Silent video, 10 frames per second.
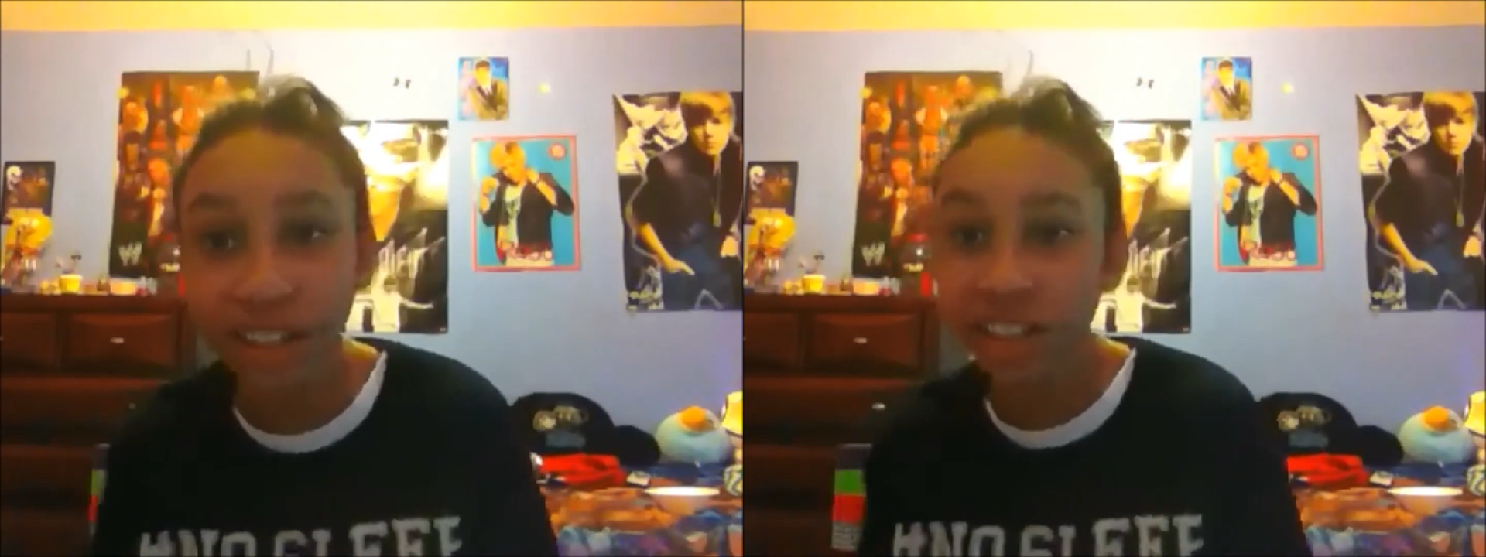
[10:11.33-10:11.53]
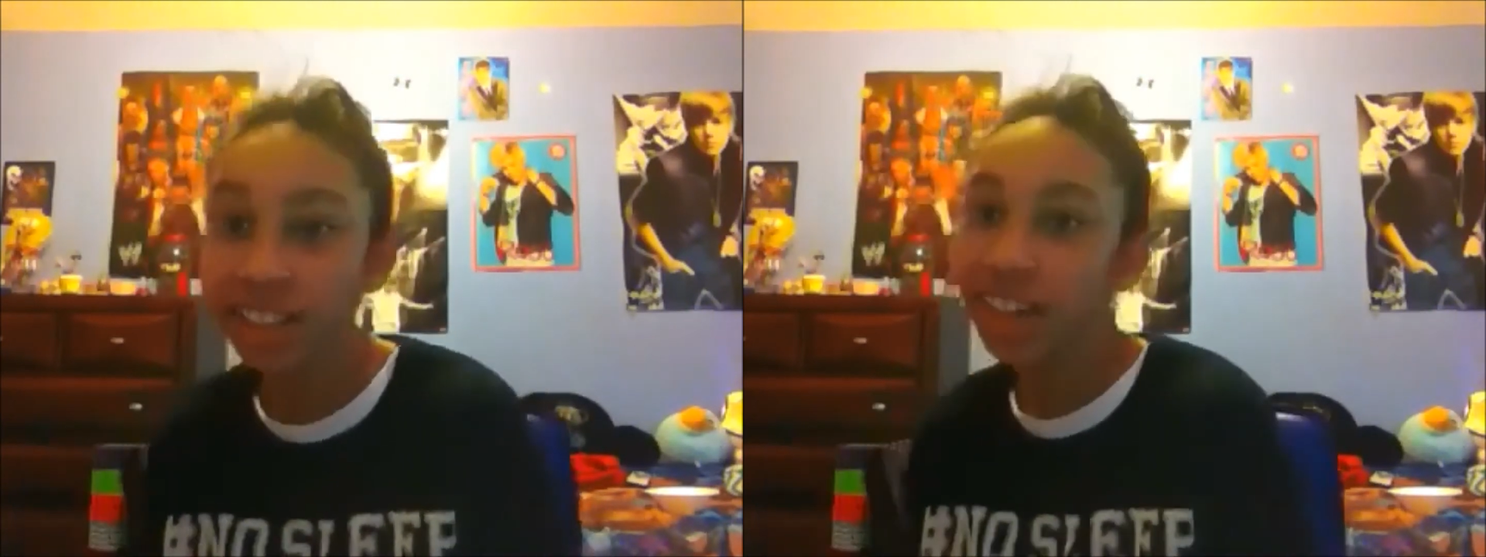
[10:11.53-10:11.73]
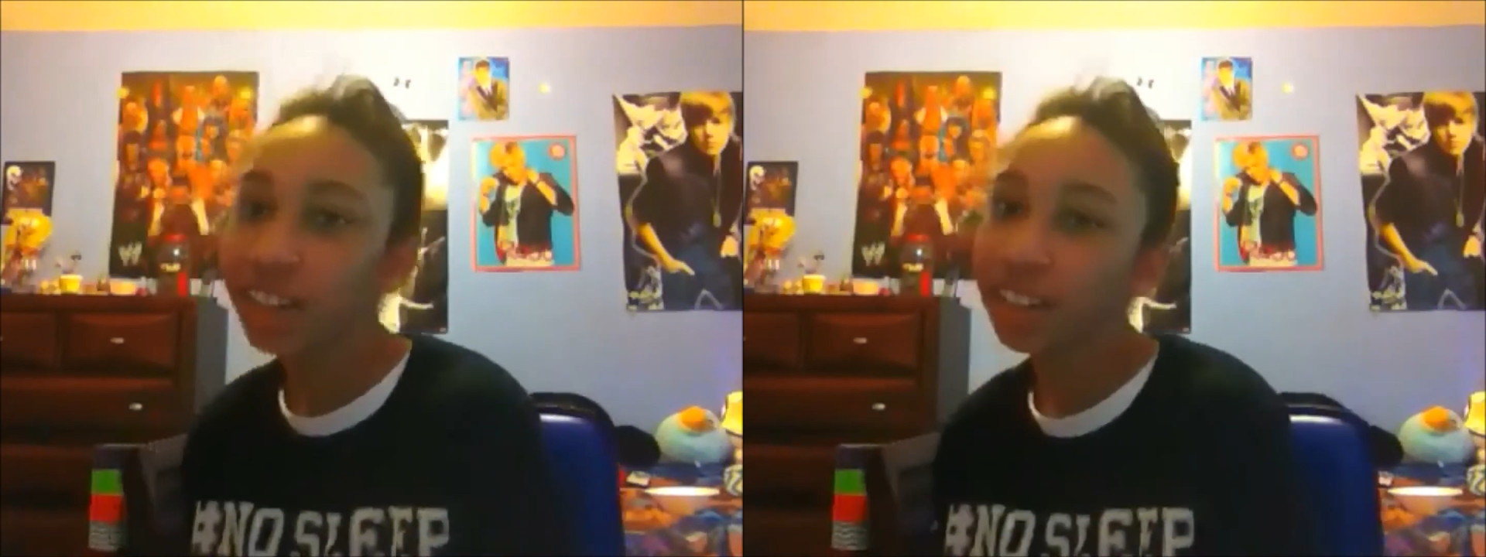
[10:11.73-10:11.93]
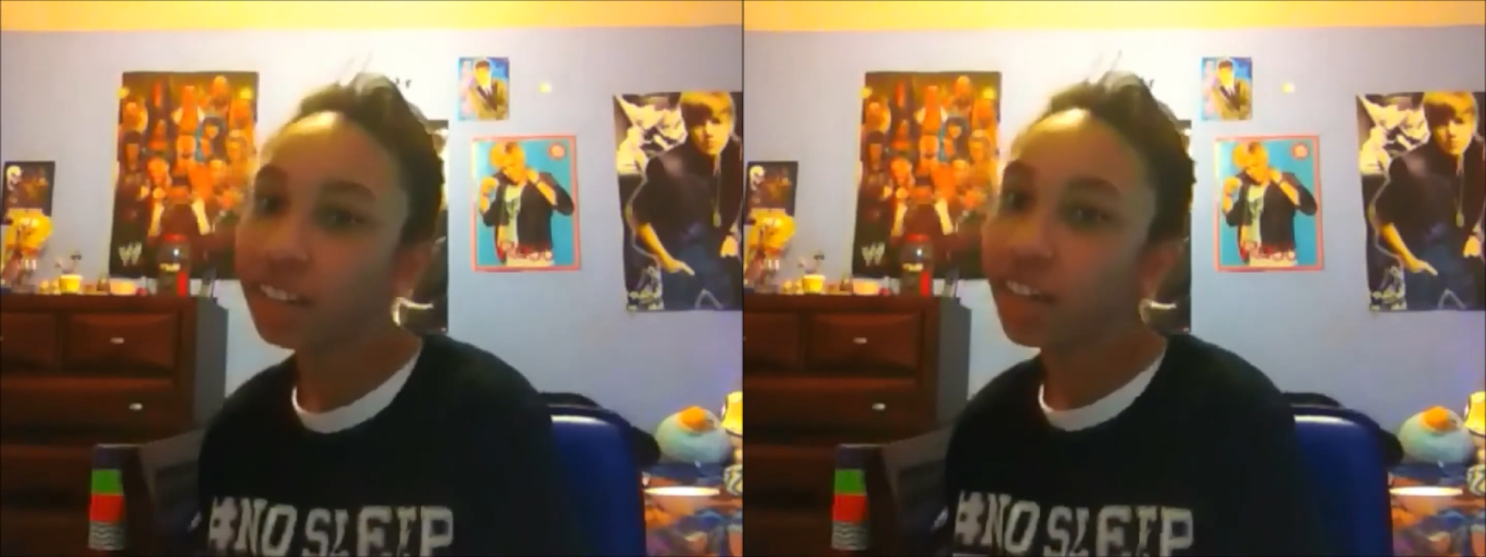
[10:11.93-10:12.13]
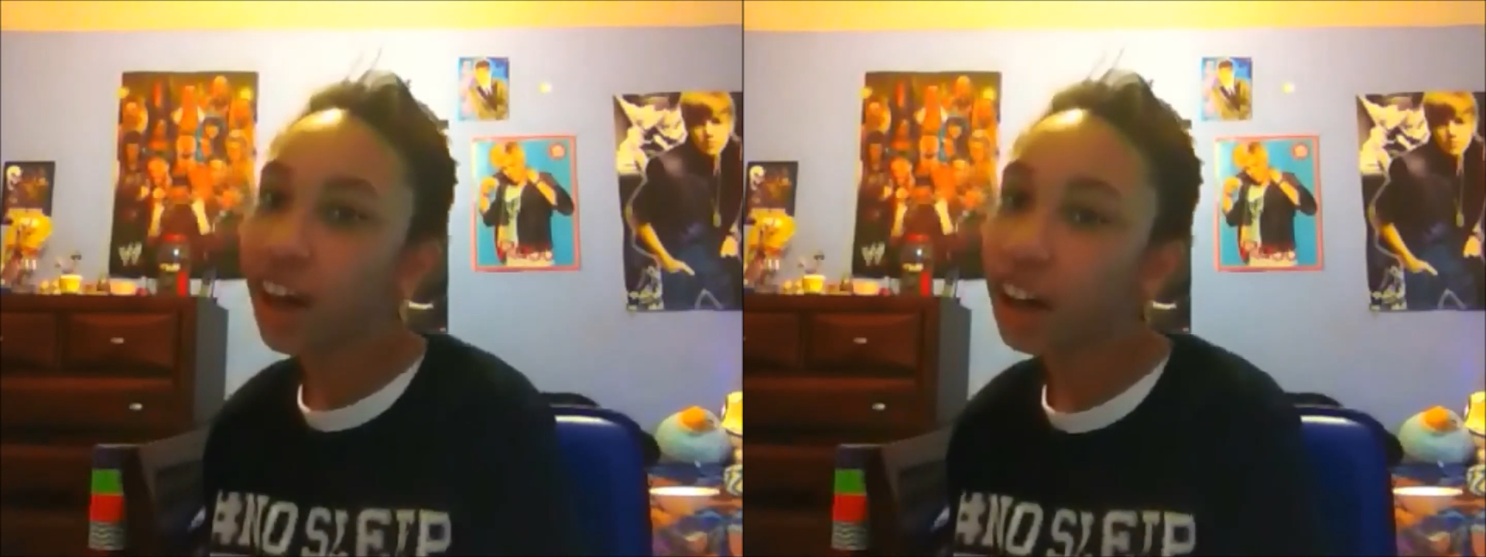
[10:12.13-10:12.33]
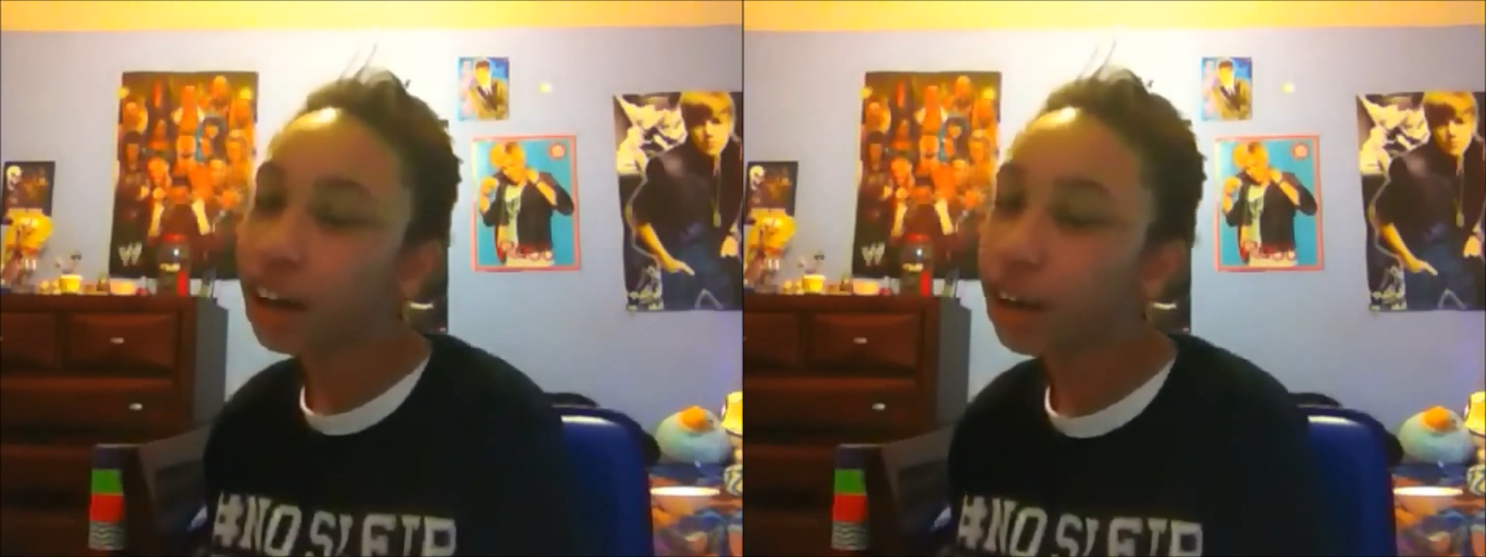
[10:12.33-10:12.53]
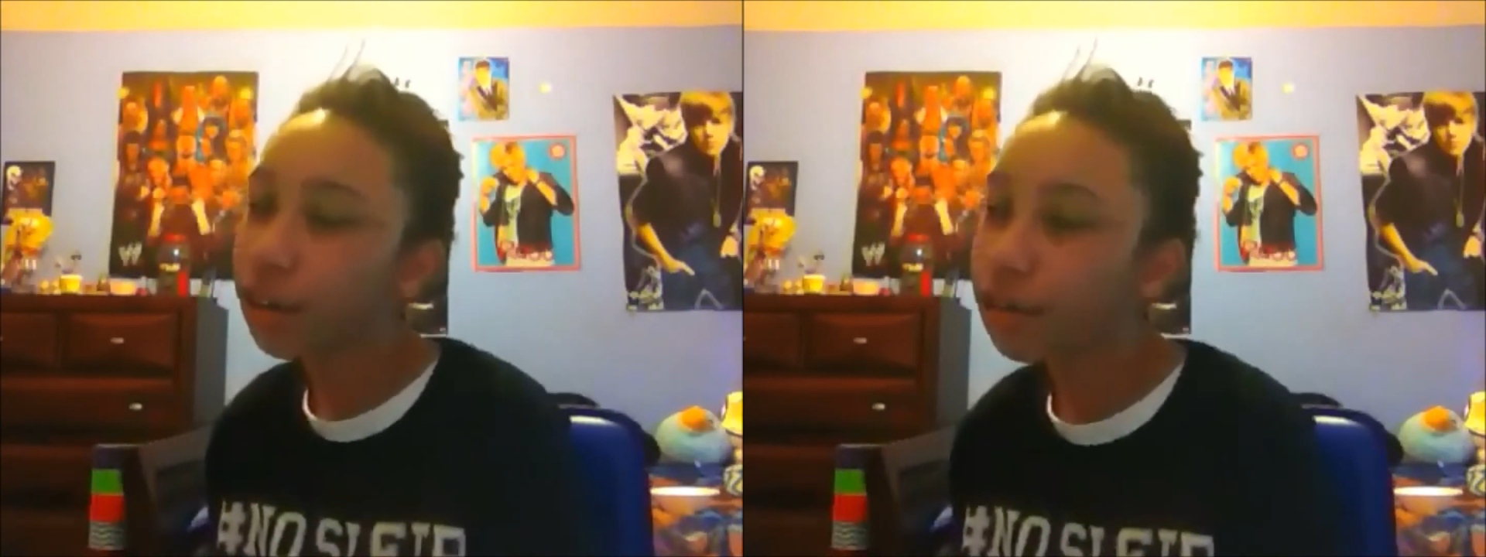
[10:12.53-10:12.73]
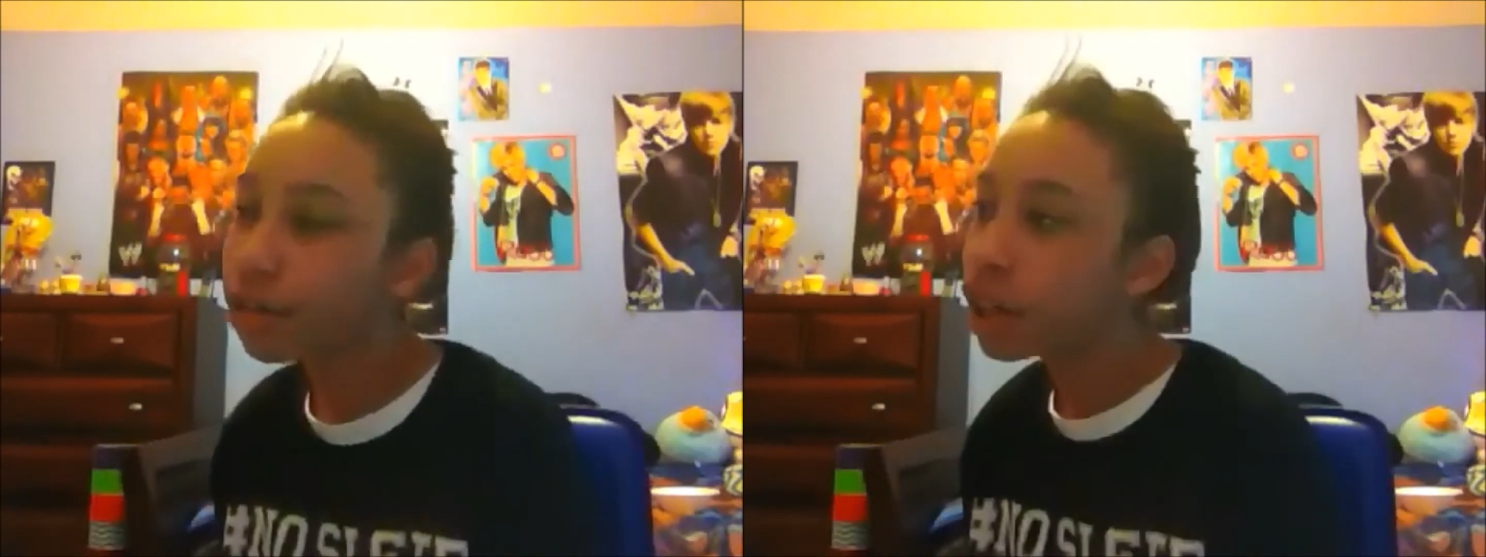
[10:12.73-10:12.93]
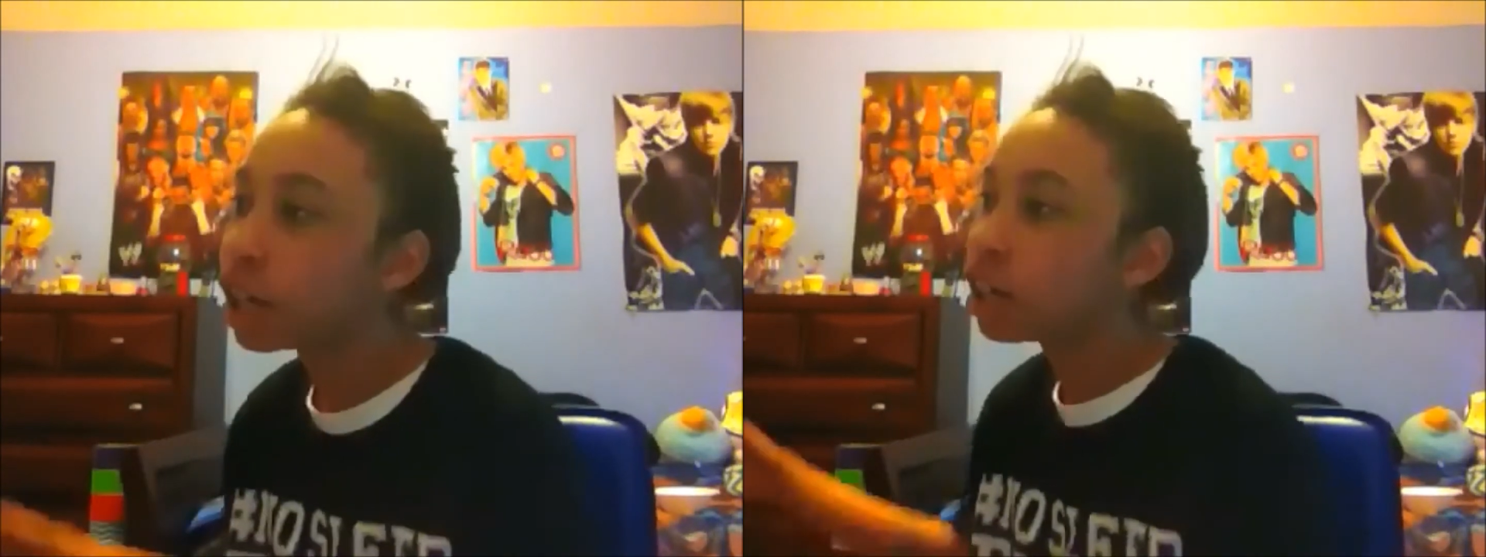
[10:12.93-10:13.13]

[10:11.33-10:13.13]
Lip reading: She does a lot of